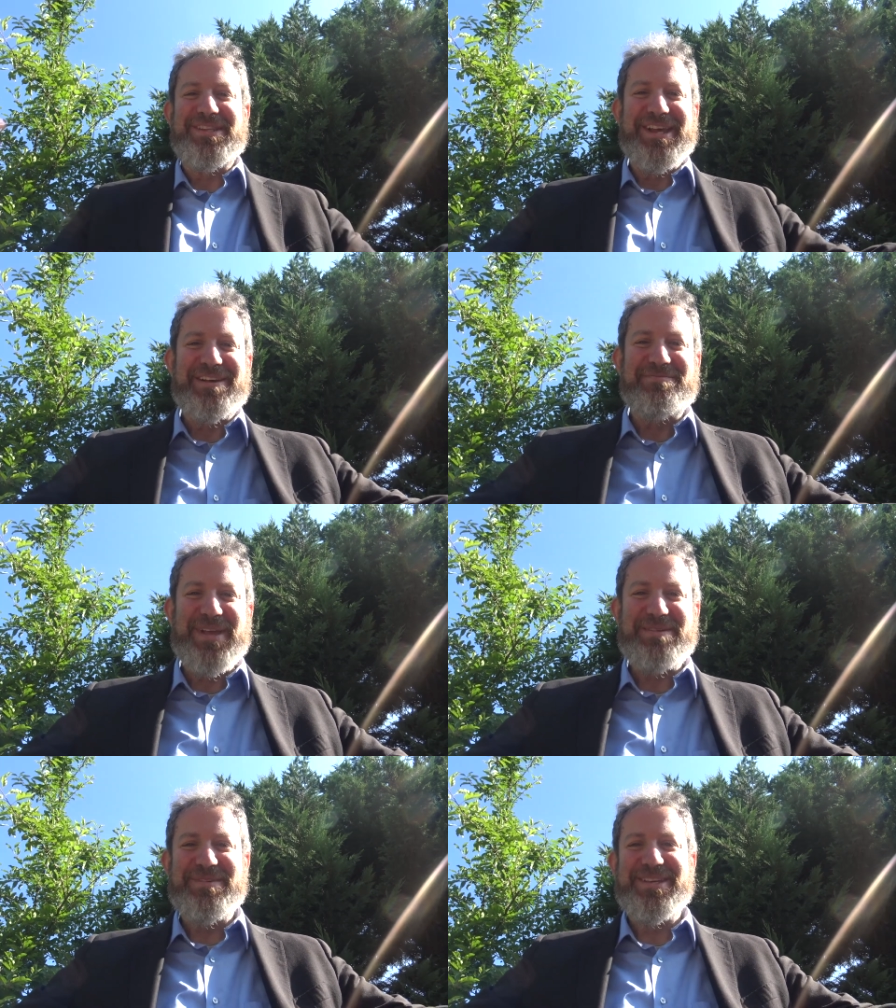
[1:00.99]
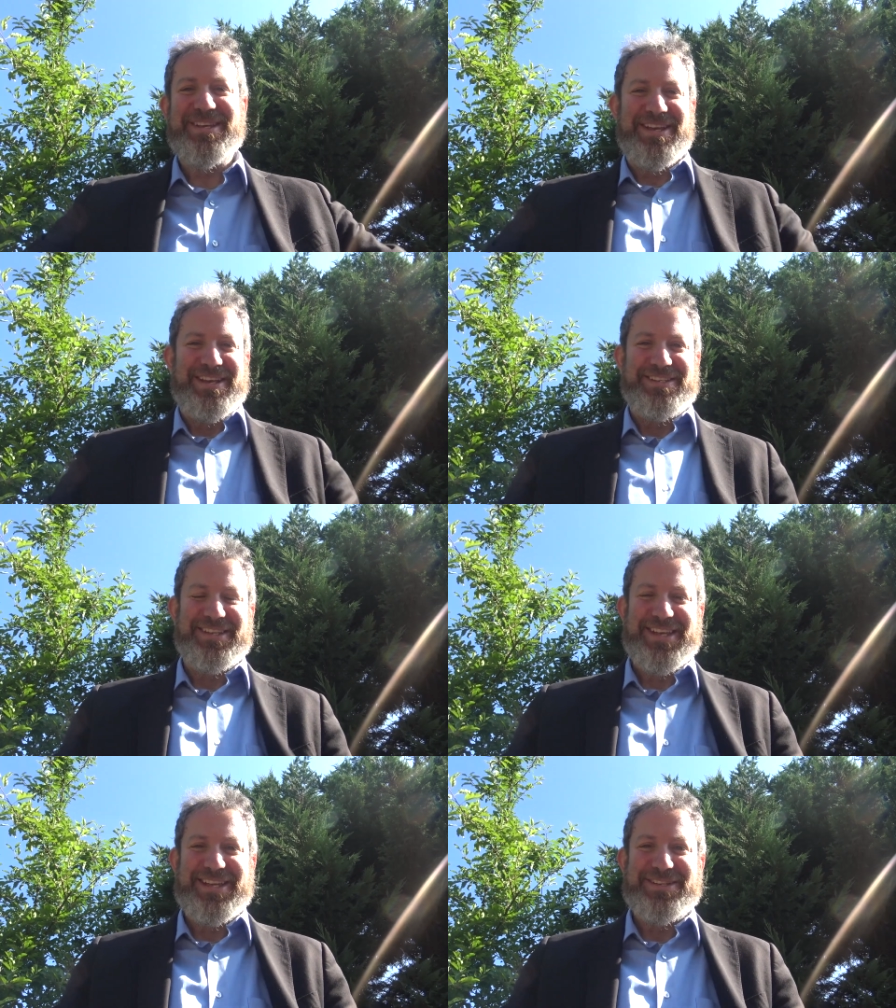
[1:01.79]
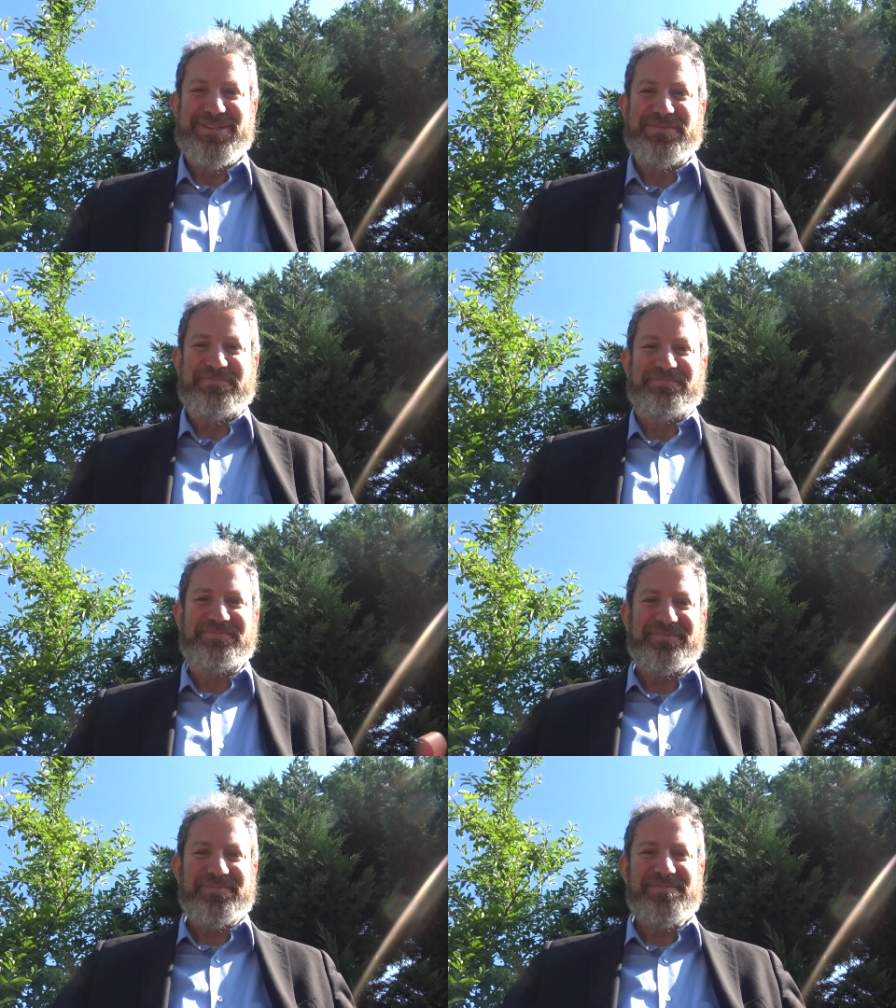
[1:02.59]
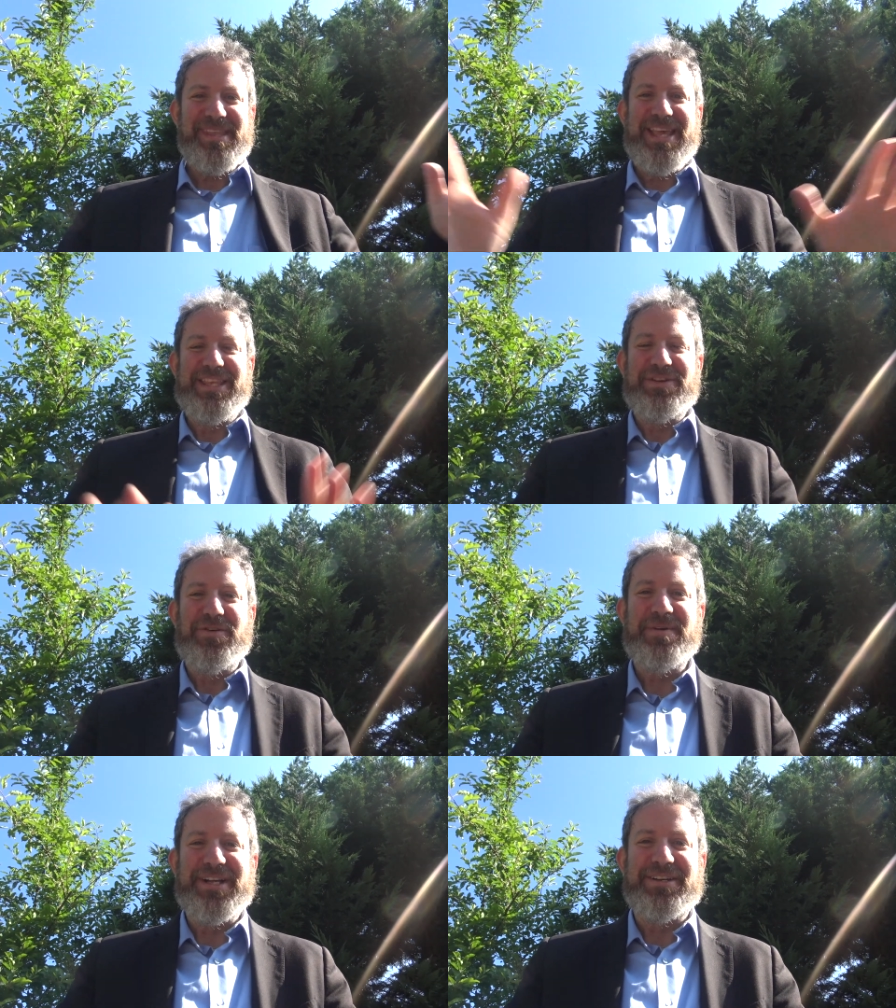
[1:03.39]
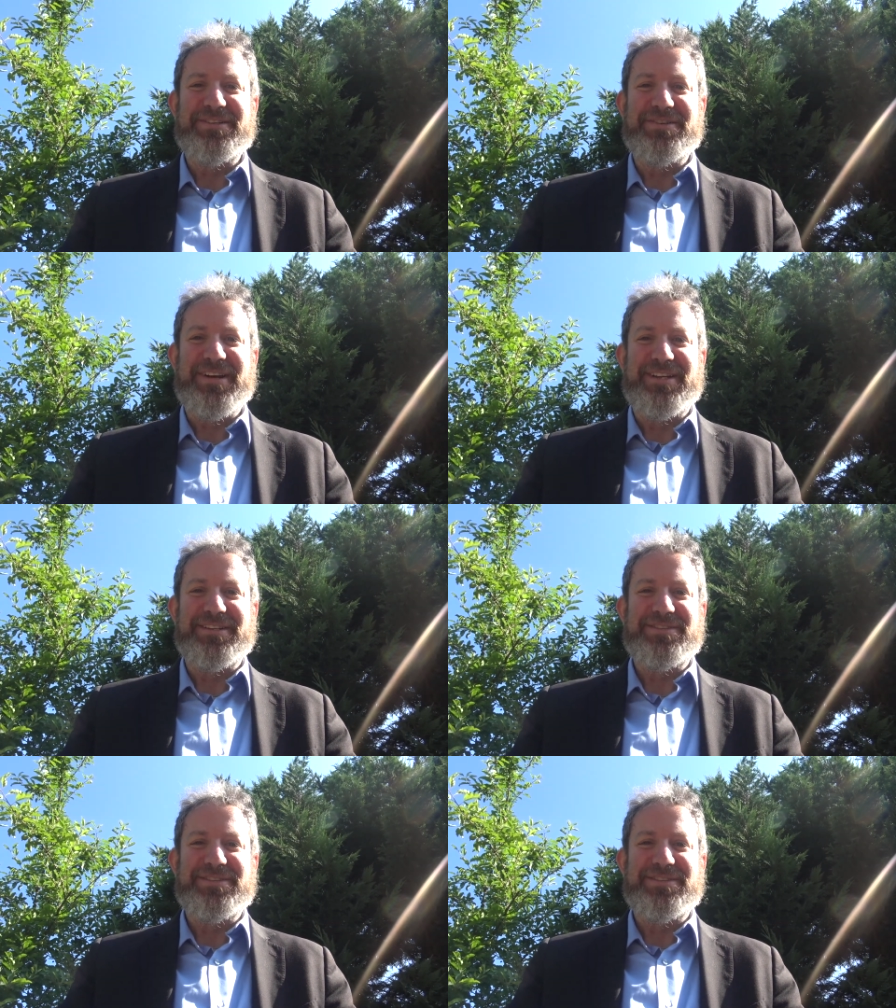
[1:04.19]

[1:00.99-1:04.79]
they have baby cicadas, and they go back underground.